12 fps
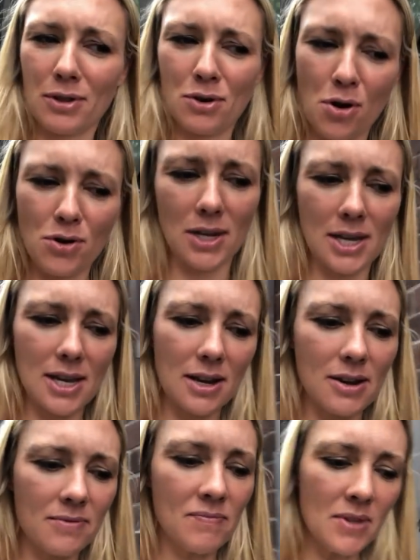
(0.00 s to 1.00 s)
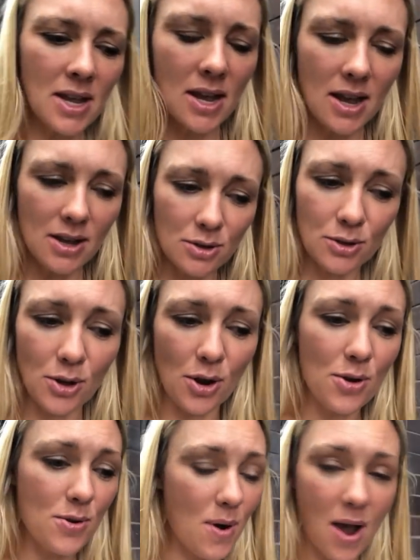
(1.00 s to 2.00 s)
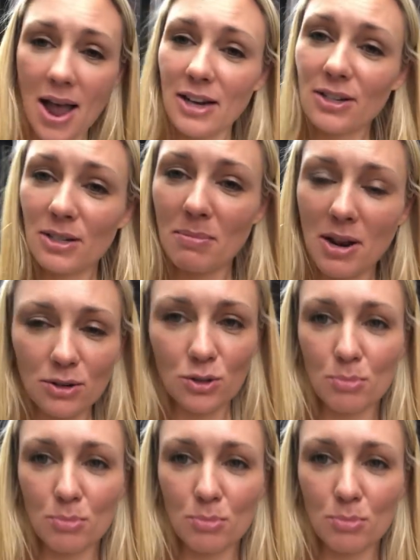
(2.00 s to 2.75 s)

note here. So I just managed